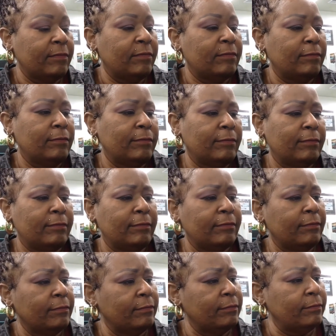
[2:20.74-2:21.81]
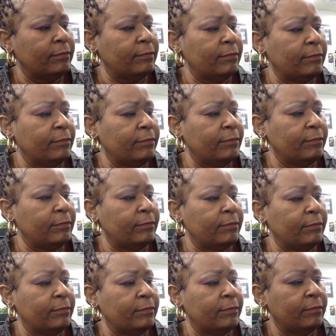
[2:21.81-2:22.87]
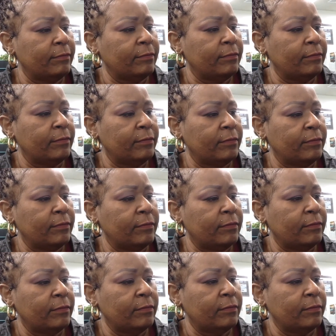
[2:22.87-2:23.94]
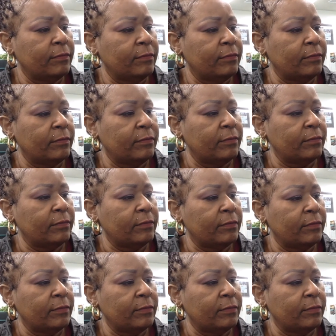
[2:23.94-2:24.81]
No one is speaking in this clip.